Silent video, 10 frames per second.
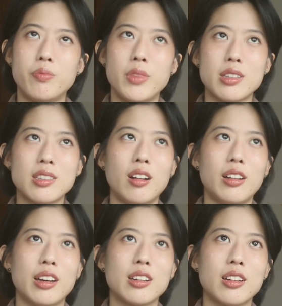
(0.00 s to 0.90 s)
It's not
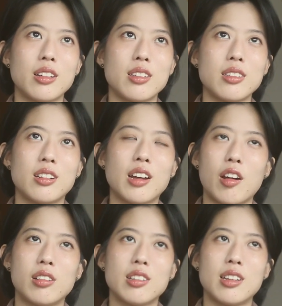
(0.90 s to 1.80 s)
like certain
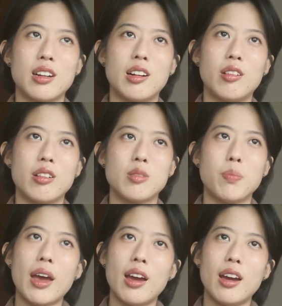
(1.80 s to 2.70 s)
characters started out as
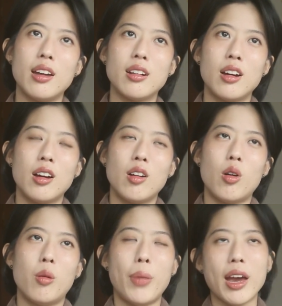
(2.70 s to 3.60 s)
bad
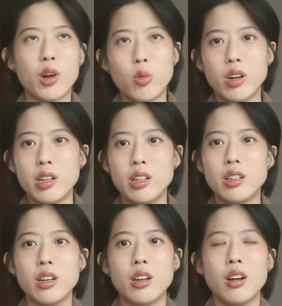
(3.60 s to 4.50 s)
or
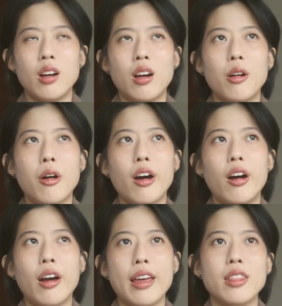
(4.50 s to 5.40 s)
backward
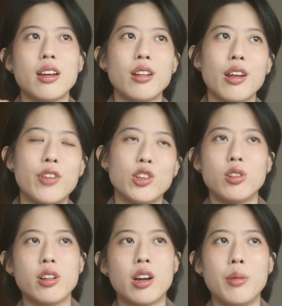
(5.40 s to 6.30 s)
and then
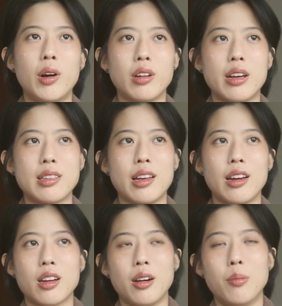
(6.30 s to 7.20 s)
eventually come out as
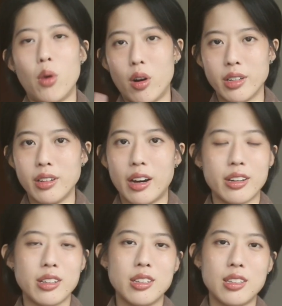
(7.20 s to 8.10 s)

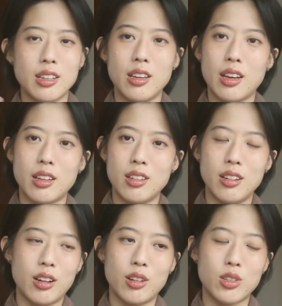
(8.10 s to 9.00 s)
modernized
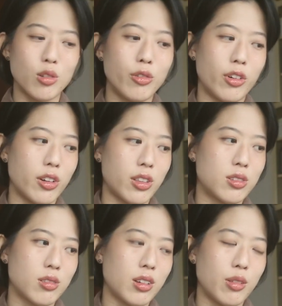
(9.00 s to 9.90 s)
and so
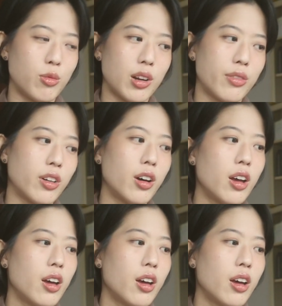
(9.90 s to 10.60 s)
forth and whatever.